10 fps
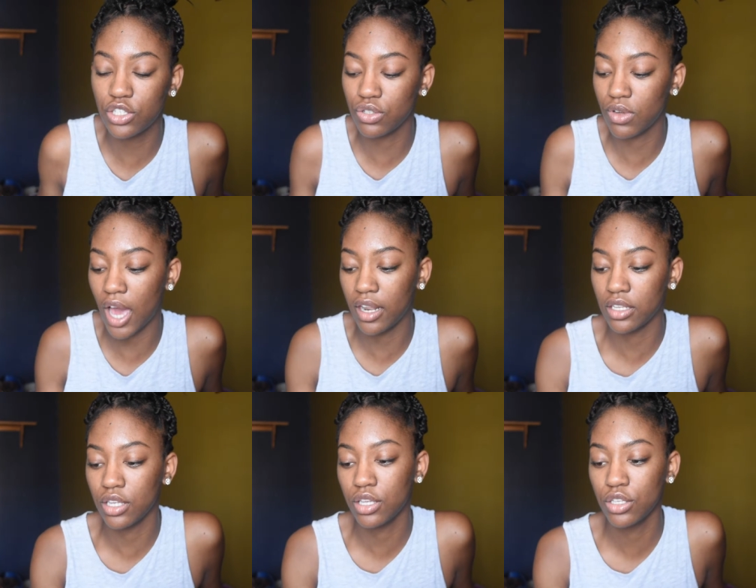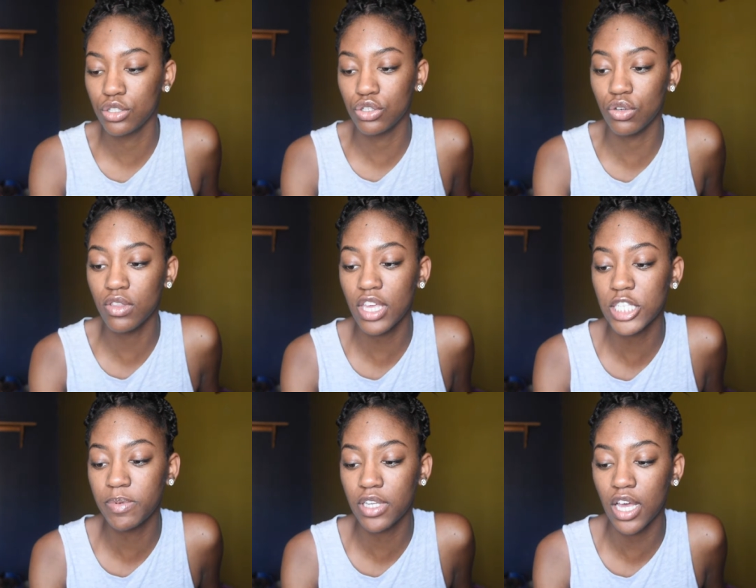to kind of do
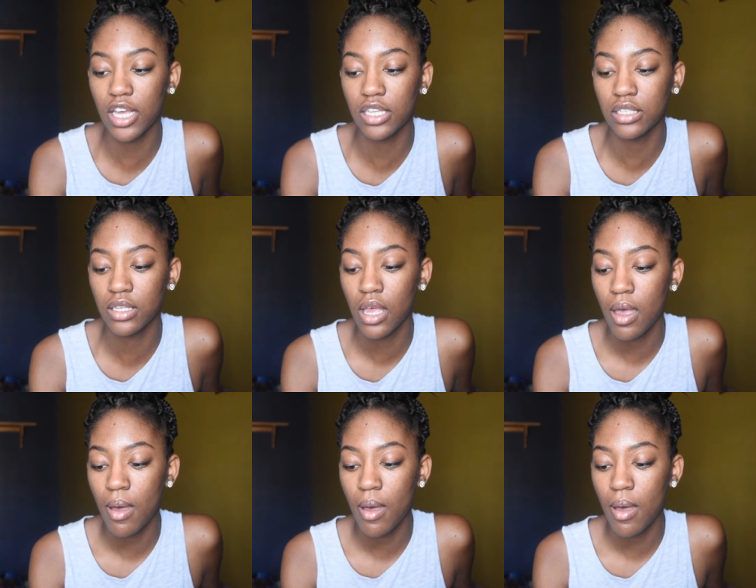this because